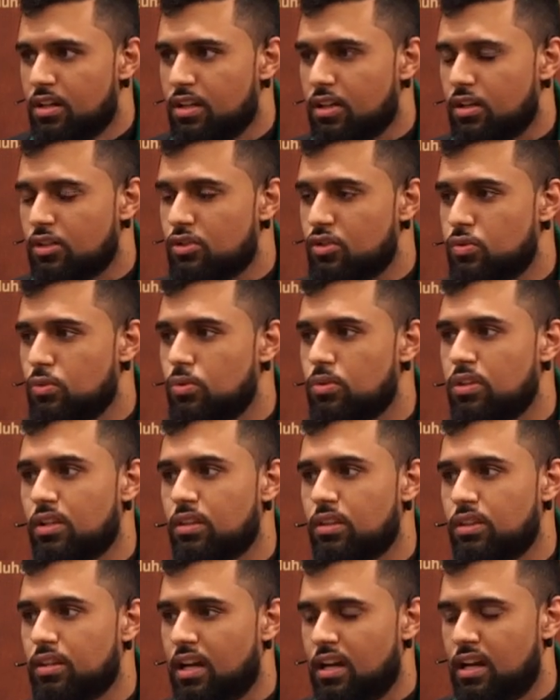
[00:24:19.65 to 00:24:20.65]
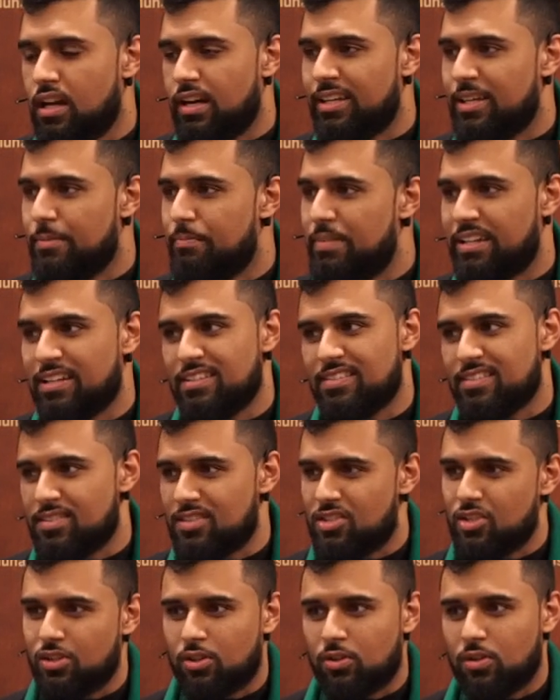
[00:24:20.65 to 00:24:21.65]
Rasulullah, he
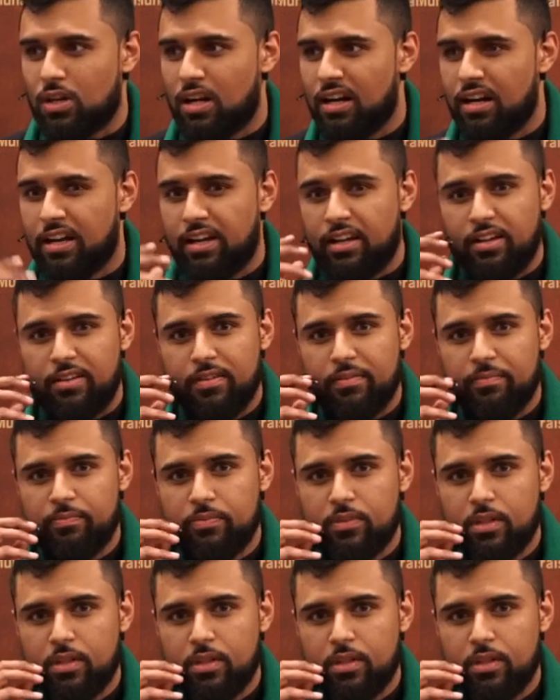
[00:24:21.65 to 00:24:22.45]
begins to cry.